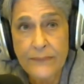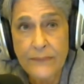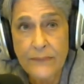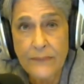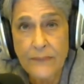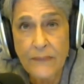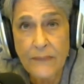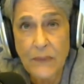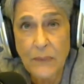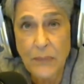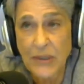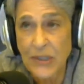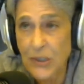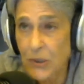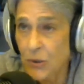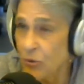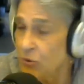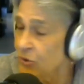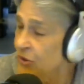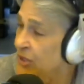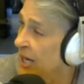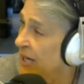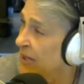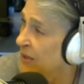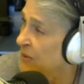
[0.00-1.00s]
But you
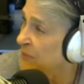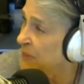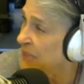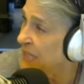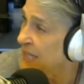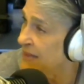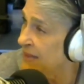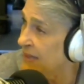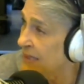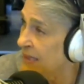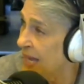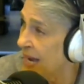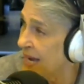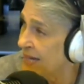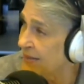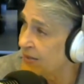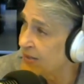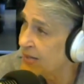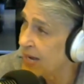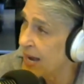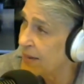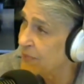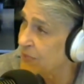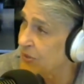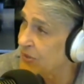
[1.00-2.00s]
tell me the last
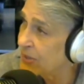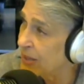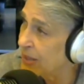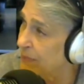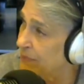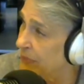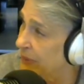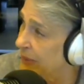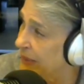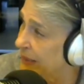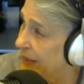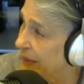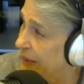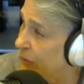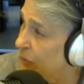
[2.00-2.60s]
time somebody